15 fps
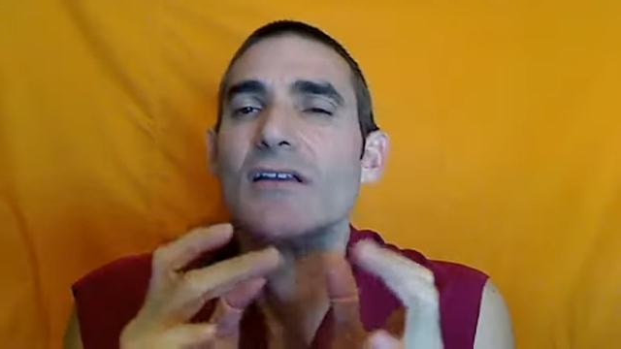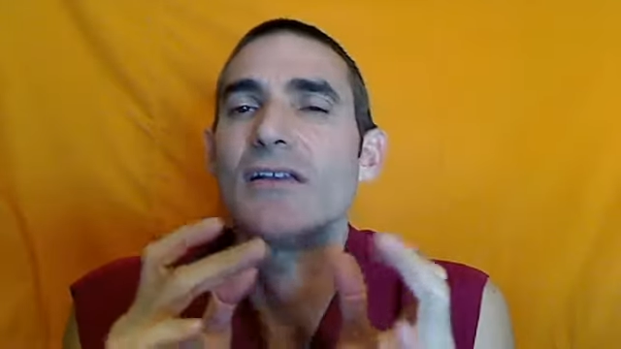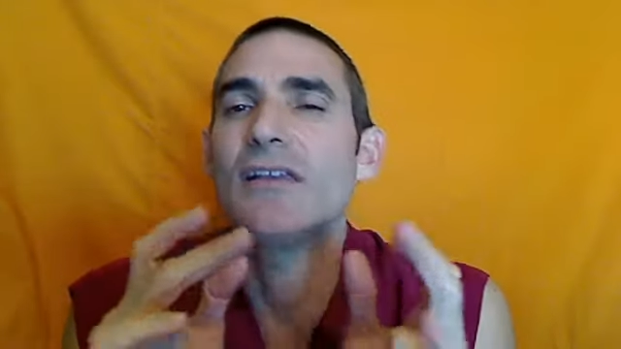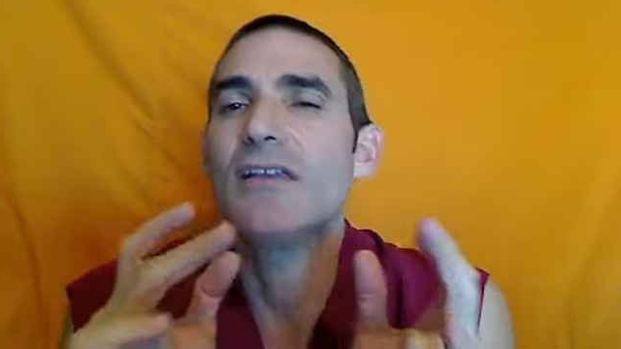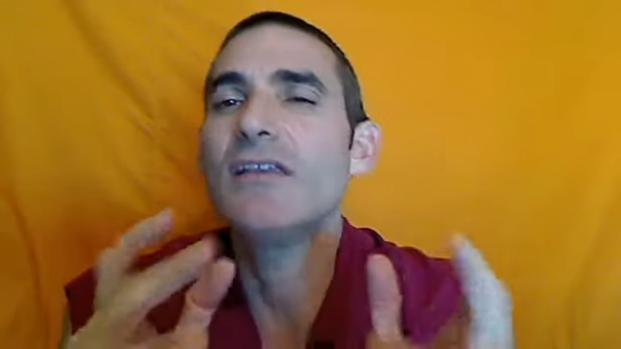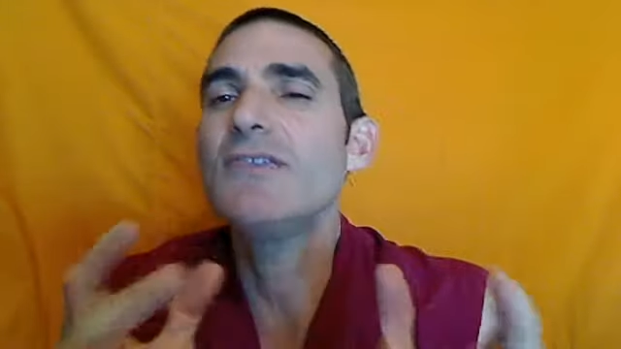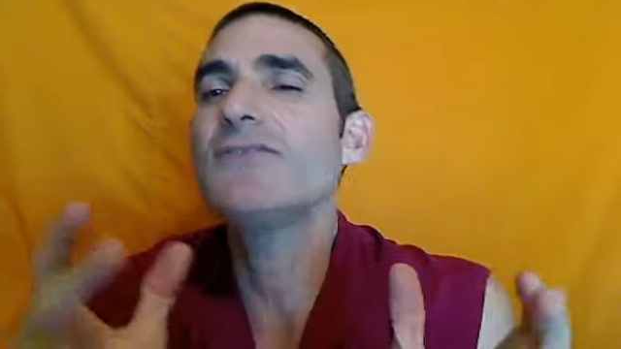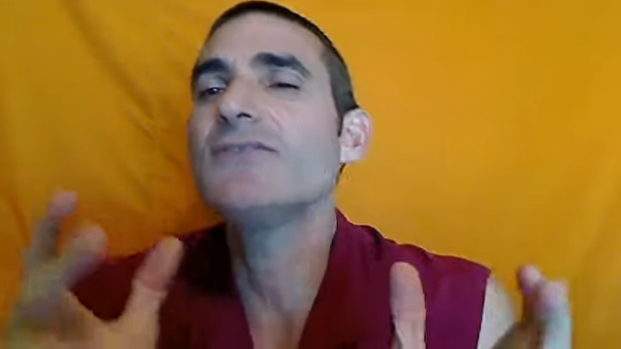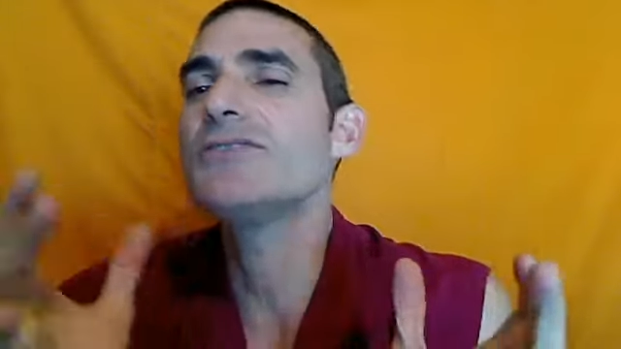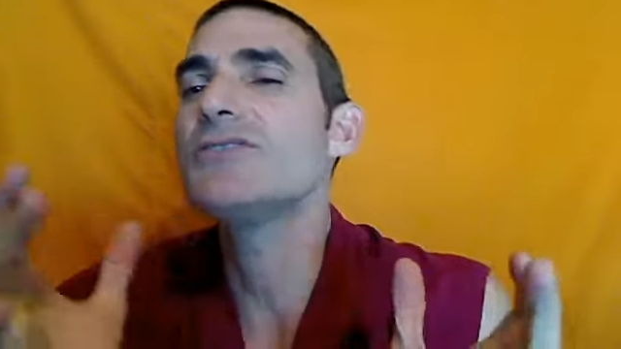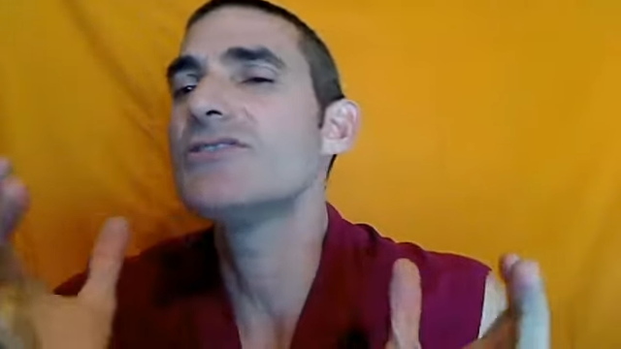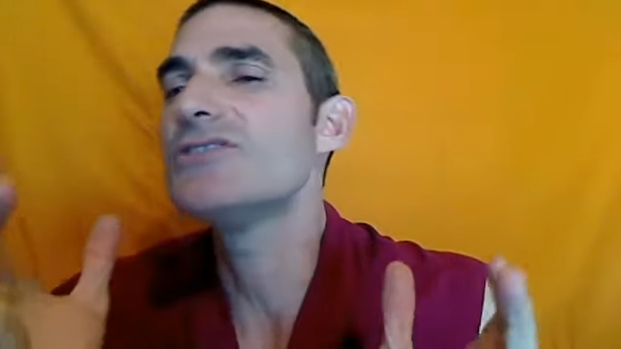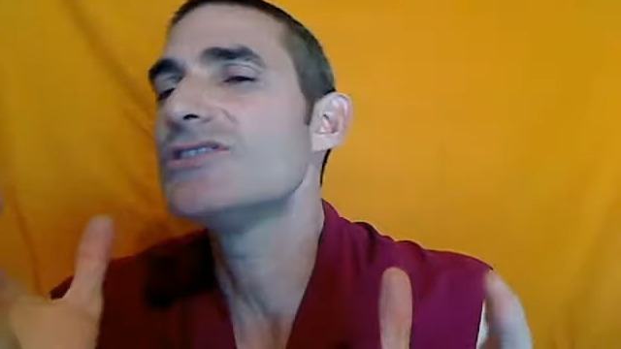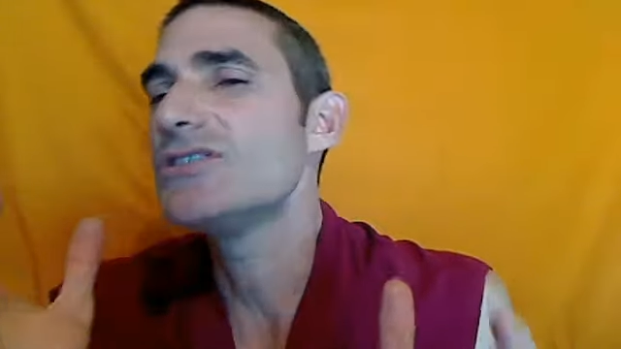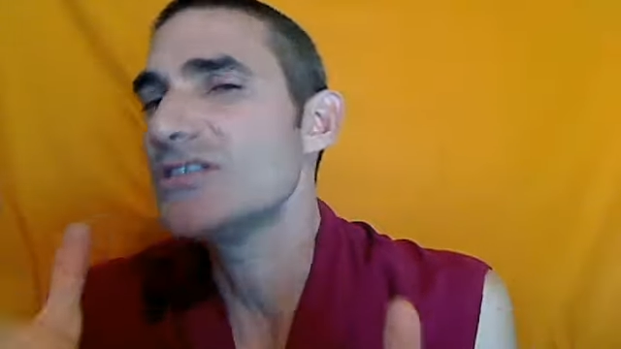Even
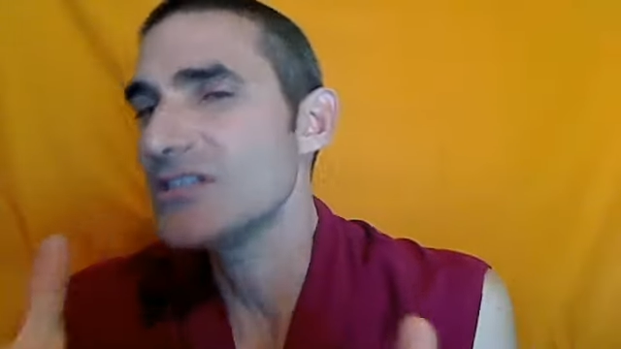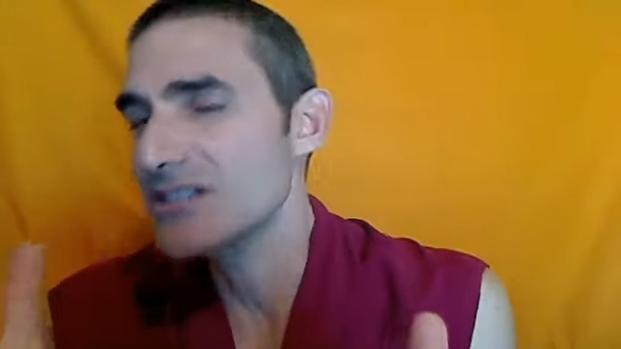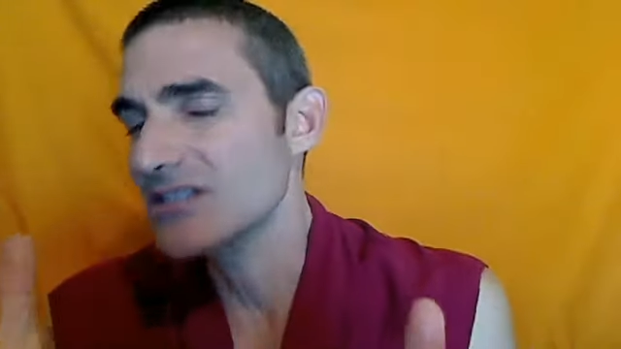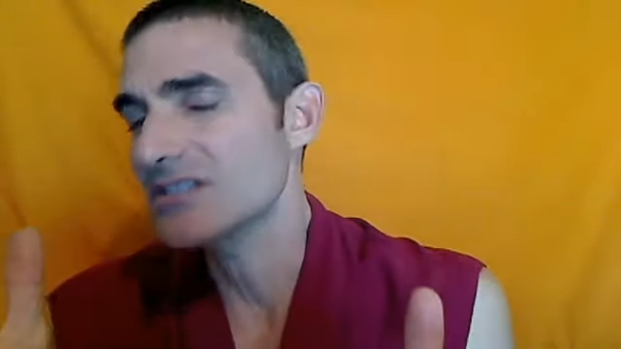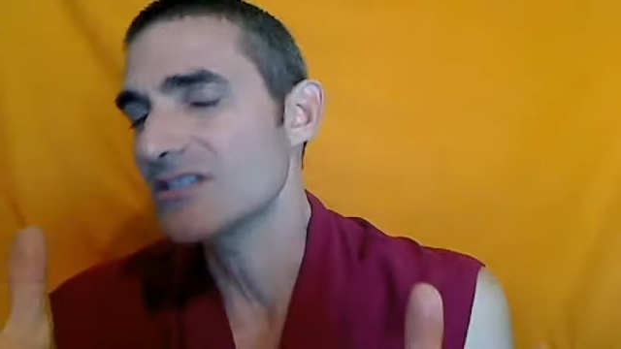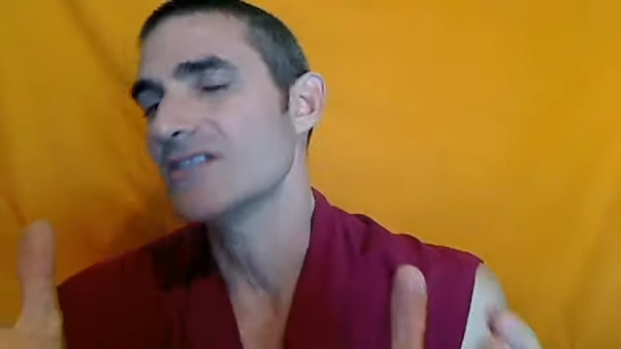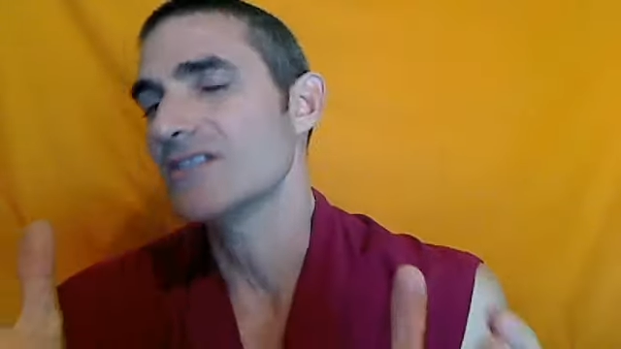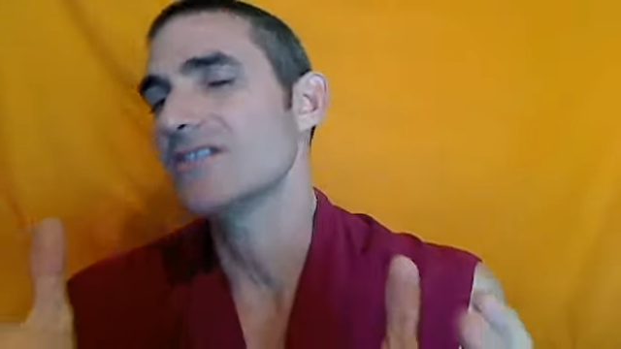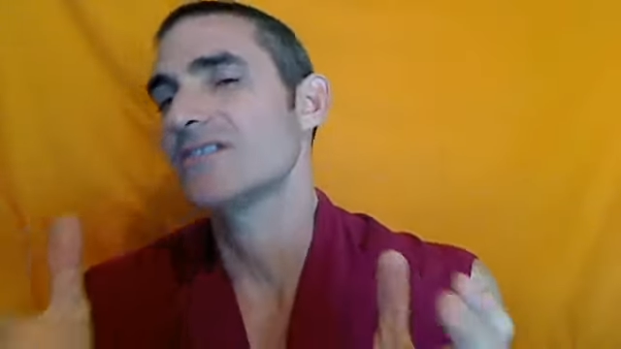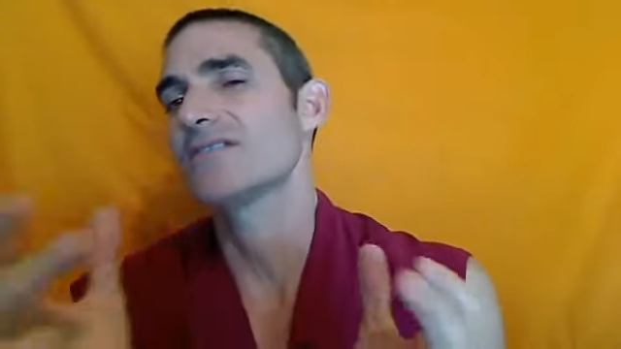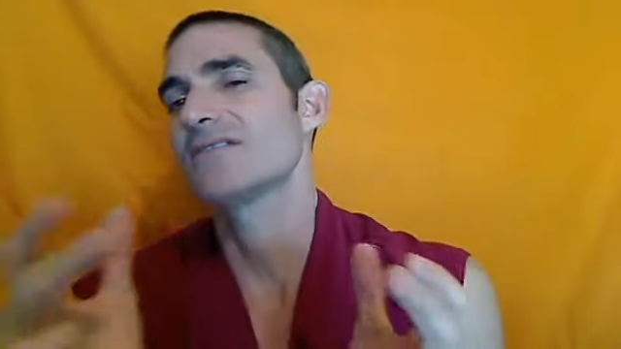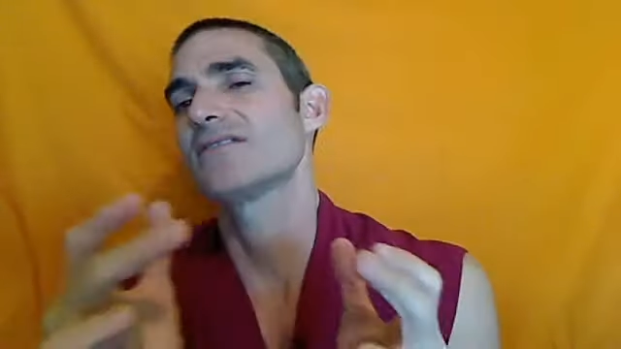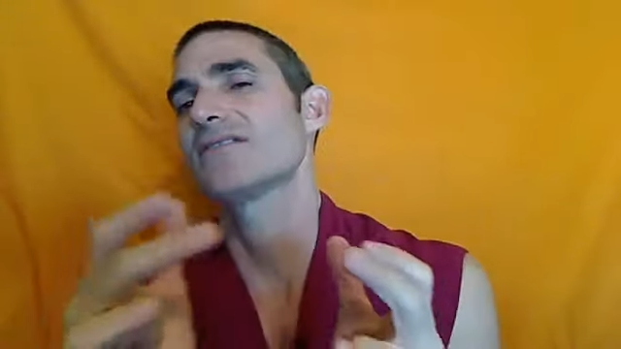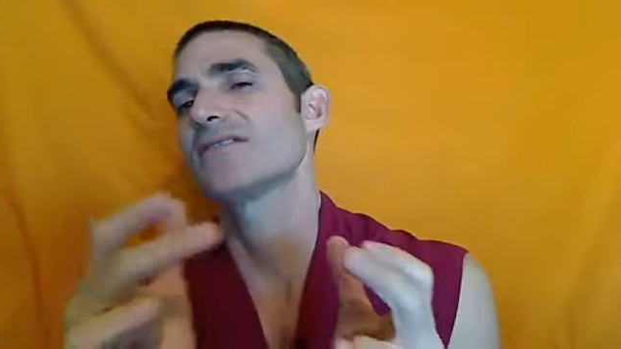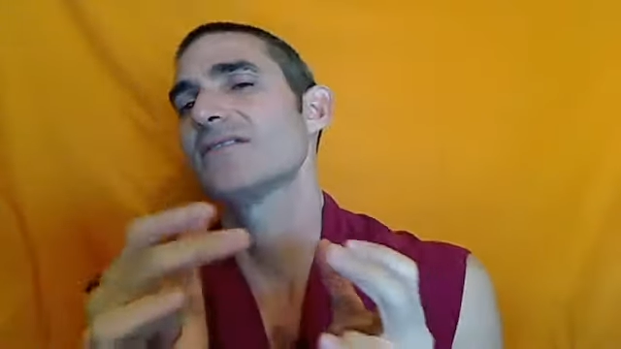
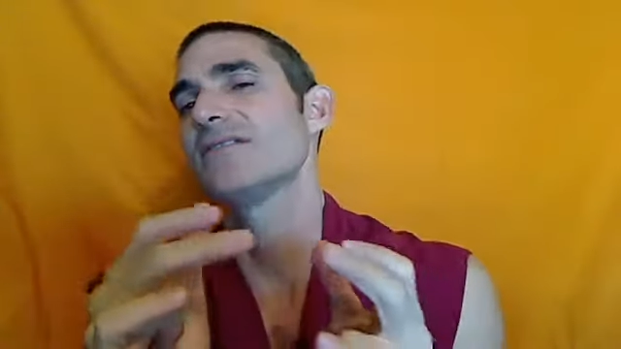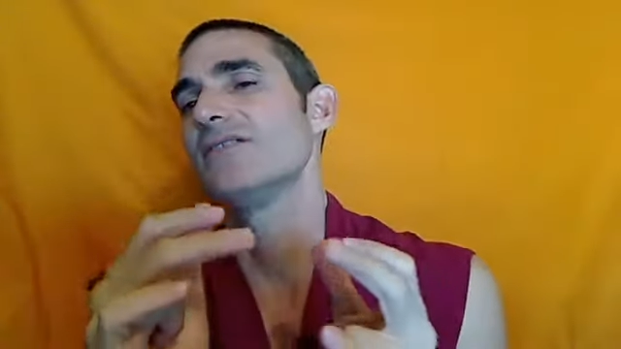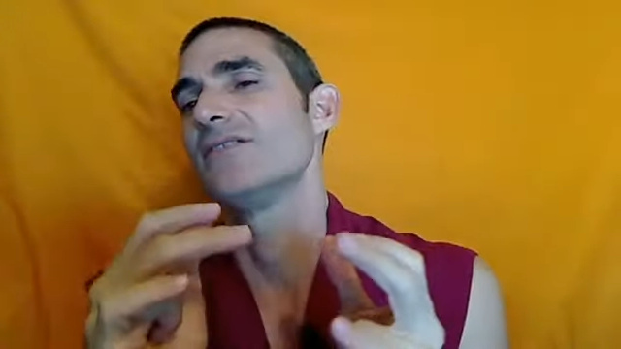Jesus